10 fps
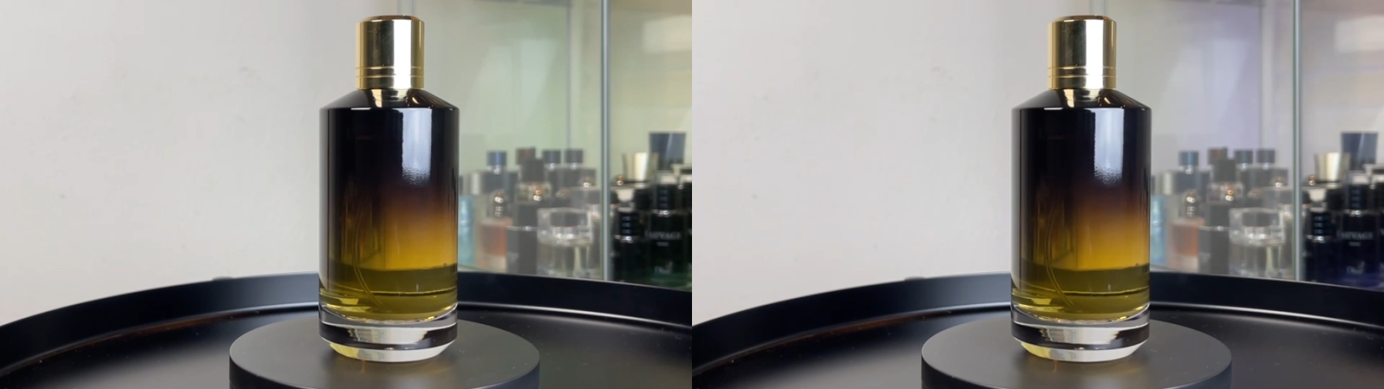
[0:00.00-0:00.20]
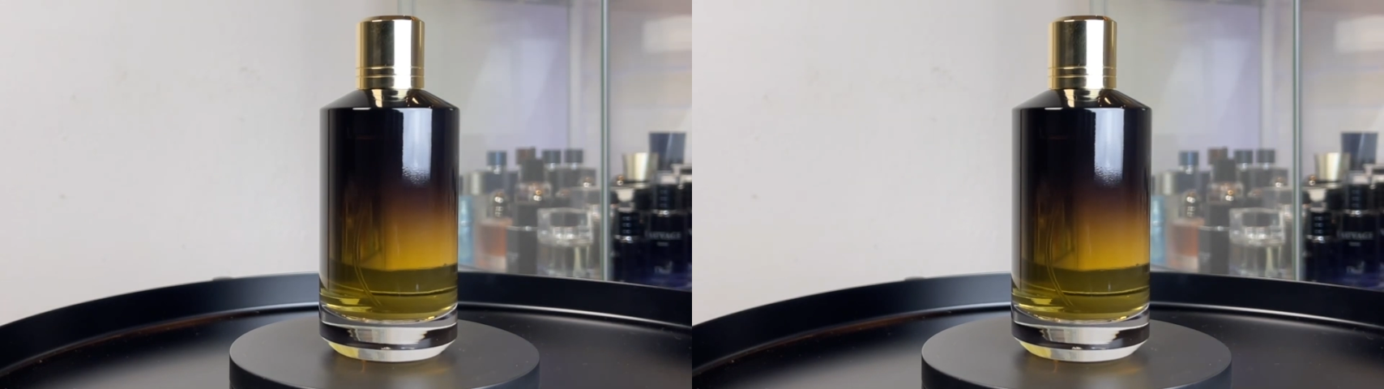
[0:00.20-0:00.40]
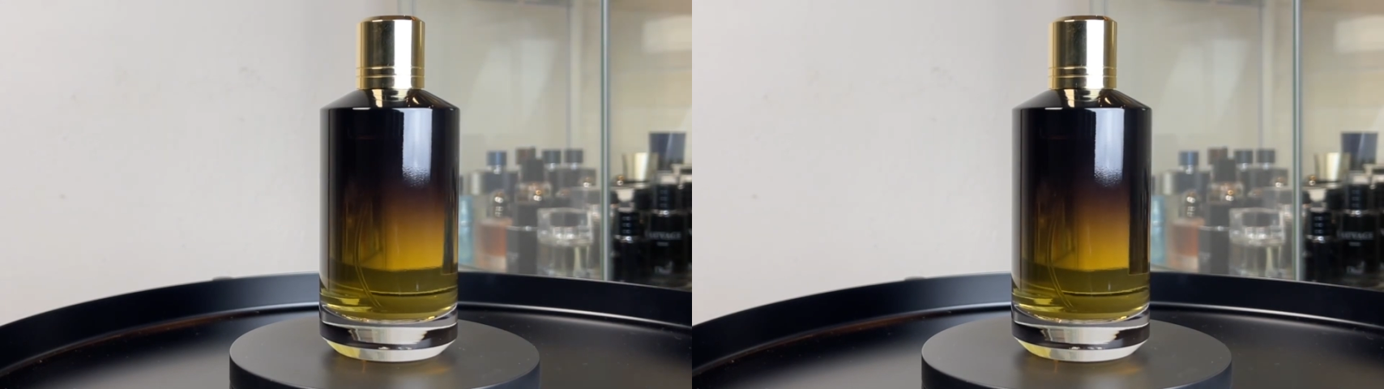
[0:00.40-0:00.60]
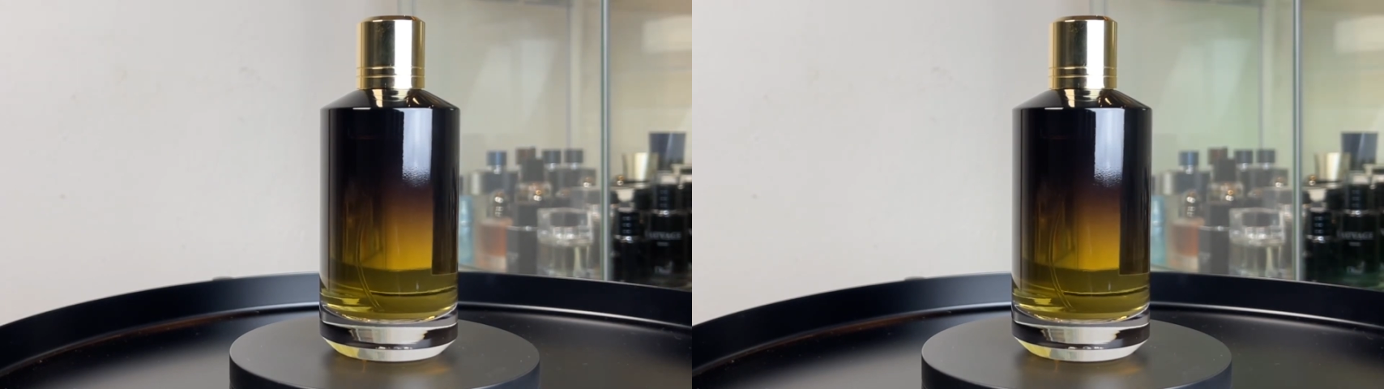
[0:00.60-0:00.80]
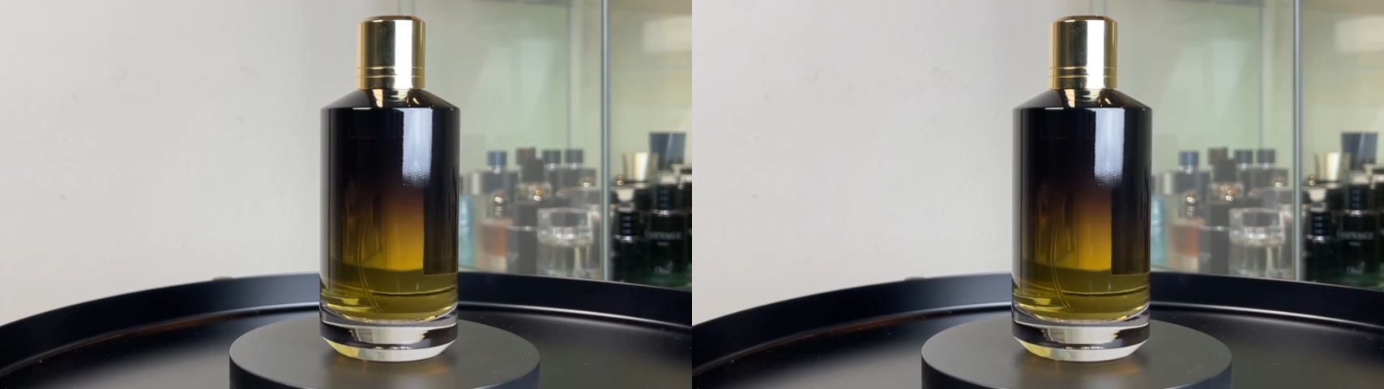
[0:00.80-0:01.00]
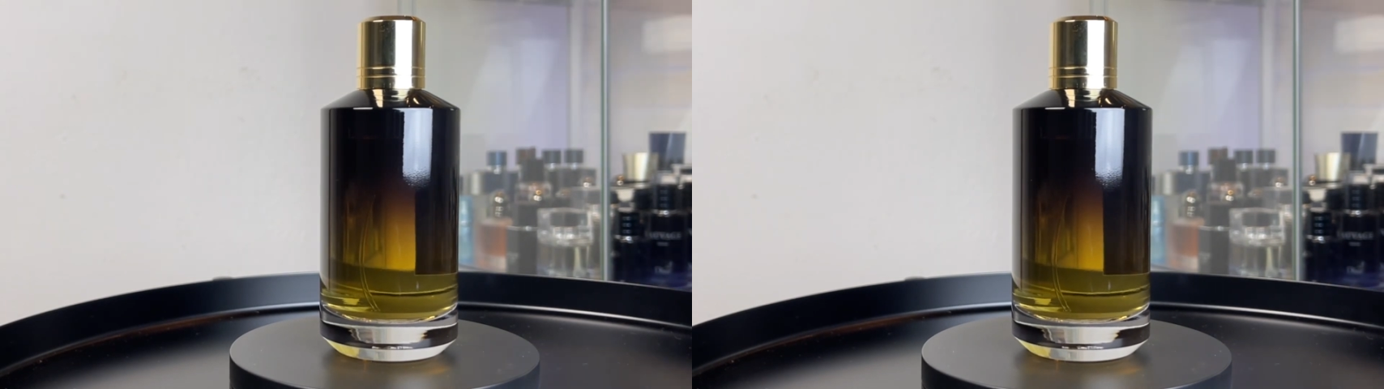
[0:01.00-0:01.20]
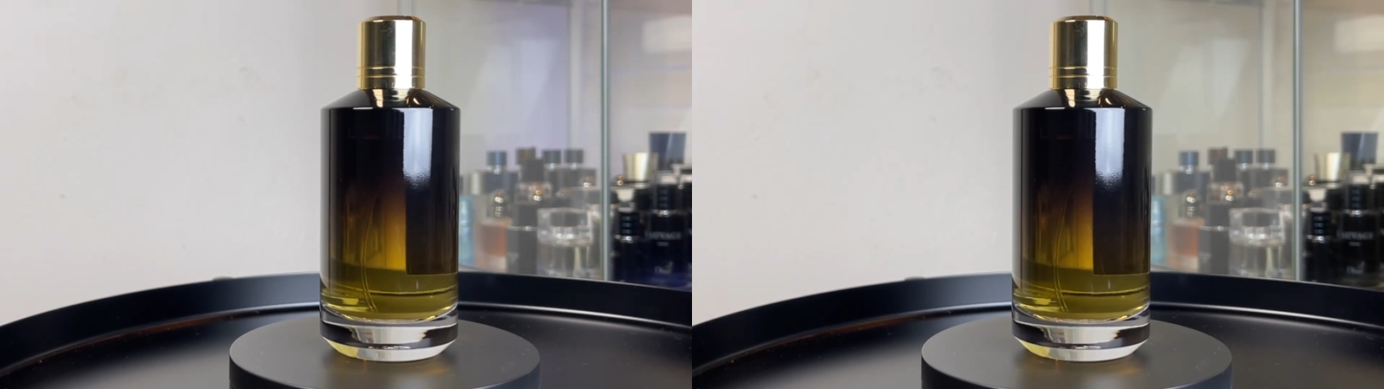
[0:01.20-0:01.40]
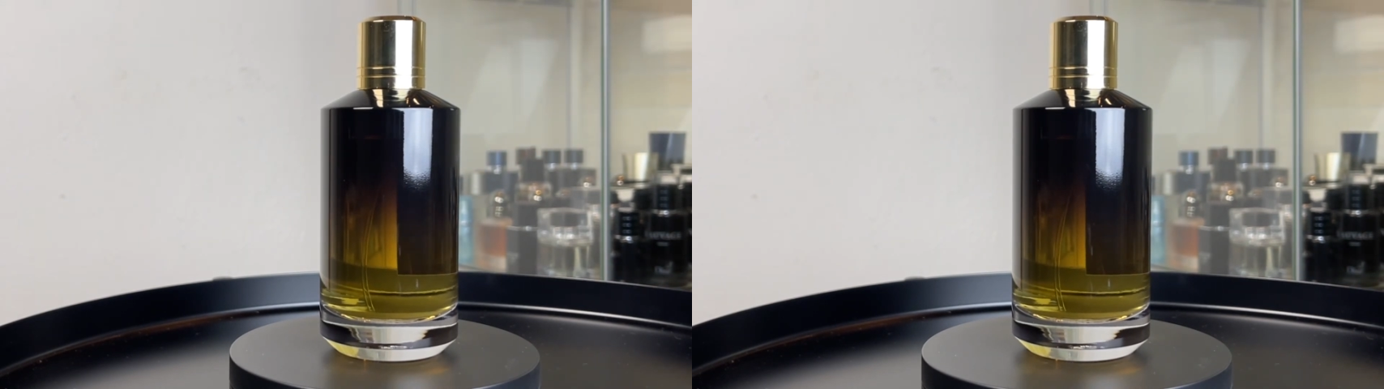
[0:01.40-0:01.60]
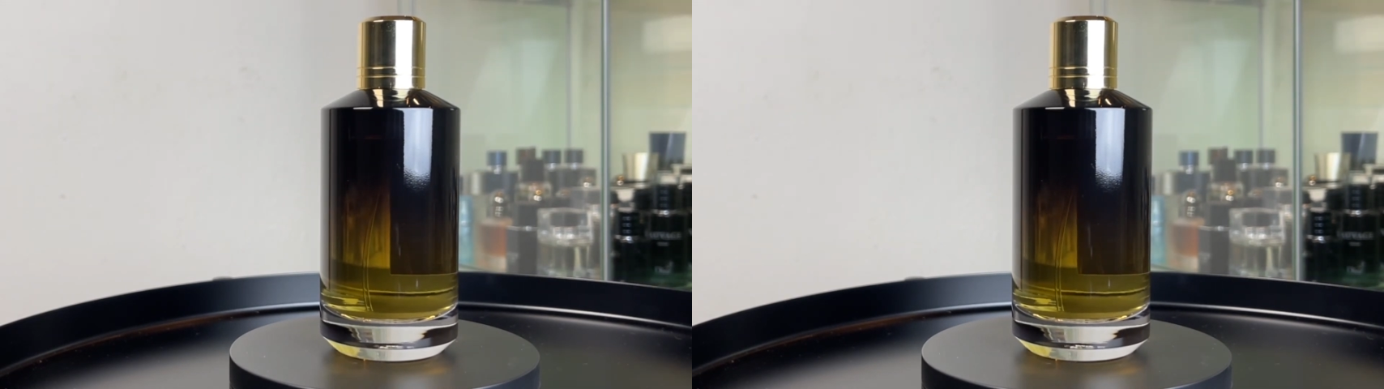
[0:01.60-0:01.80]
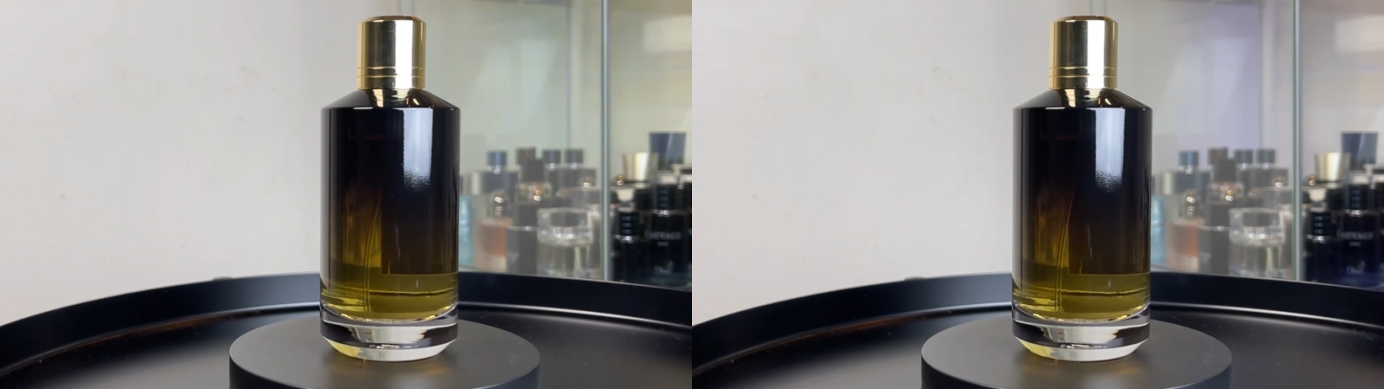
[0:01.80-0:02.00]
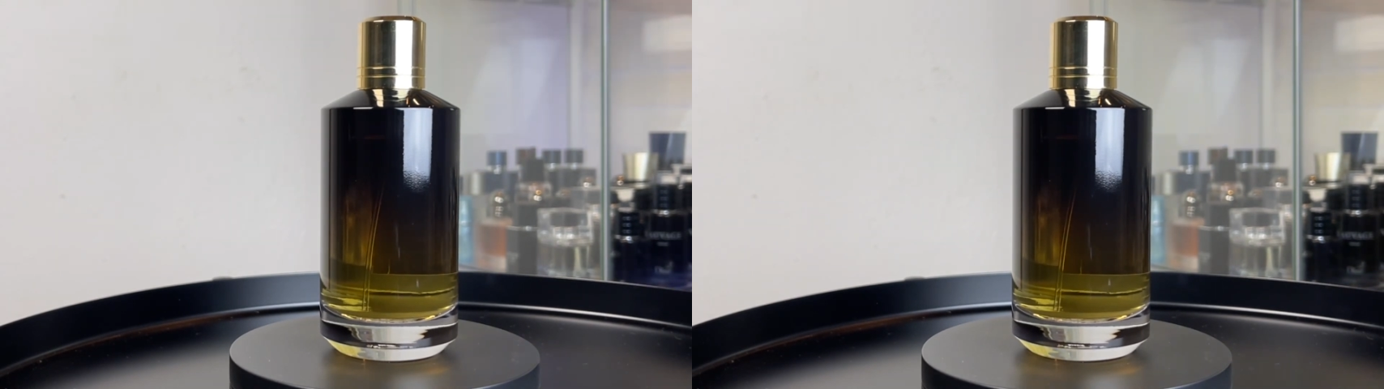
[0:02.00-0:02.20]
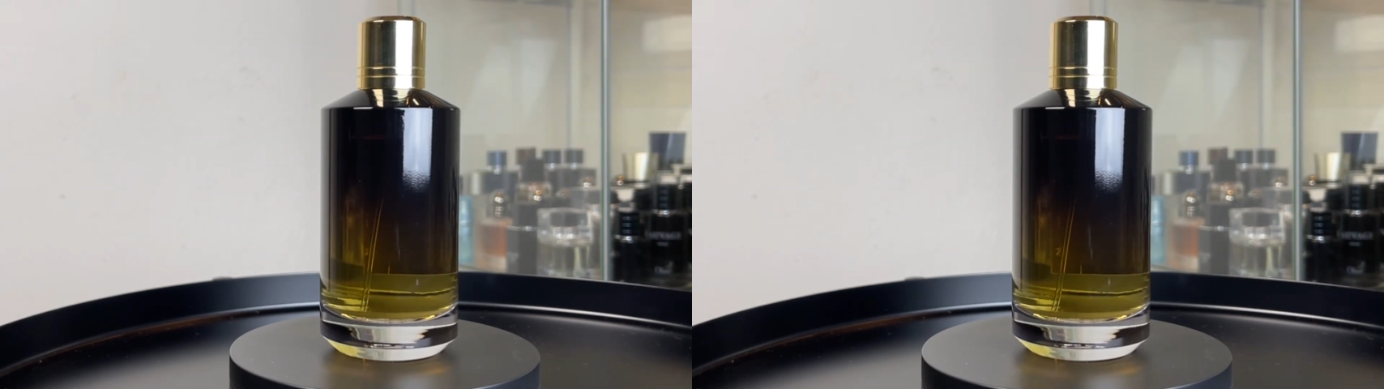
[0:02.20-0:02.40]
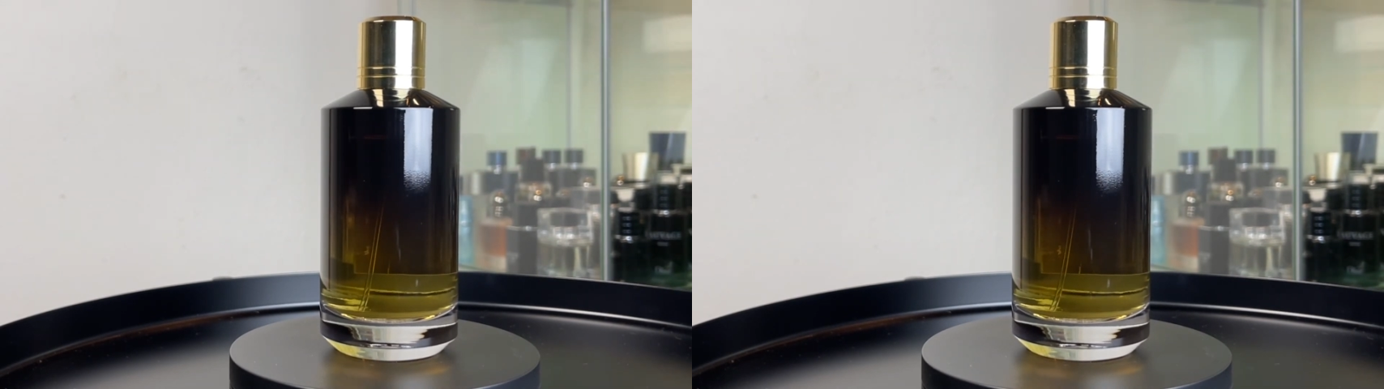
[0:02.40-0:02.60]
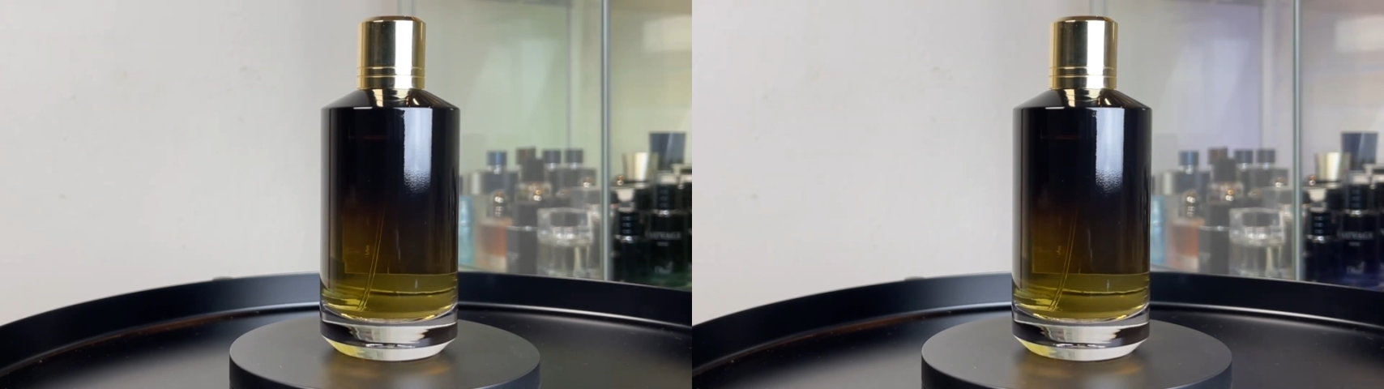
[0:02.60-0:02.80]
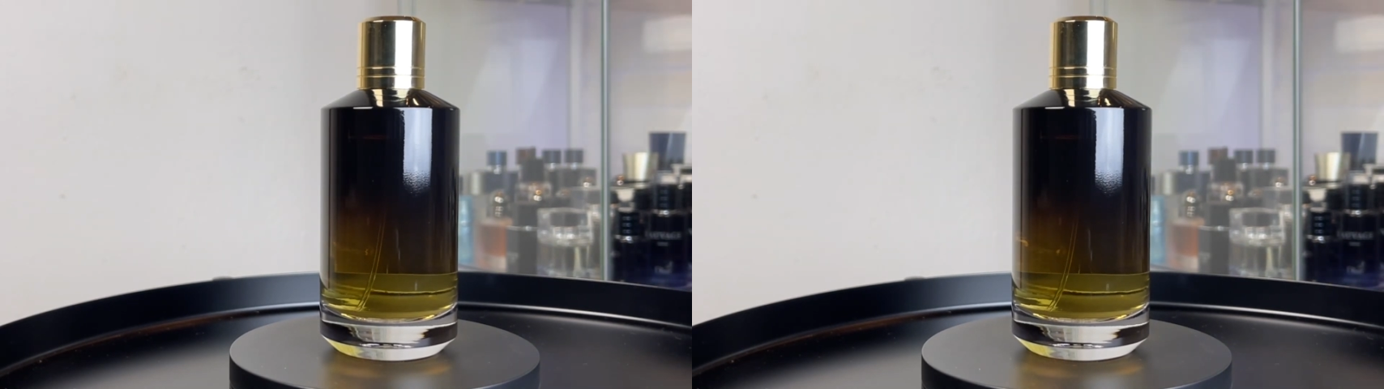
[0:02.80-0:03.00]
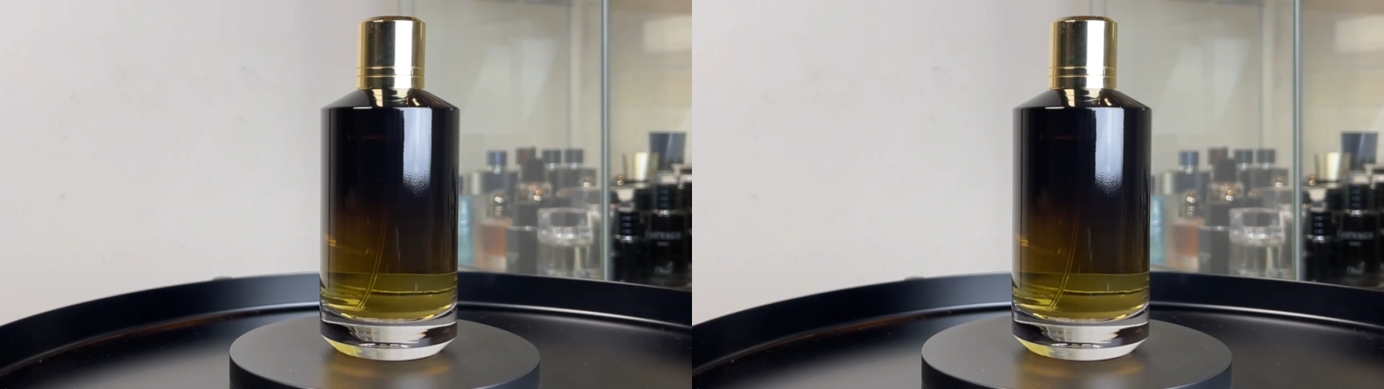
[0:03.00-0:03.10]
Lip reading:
(no speaker visible)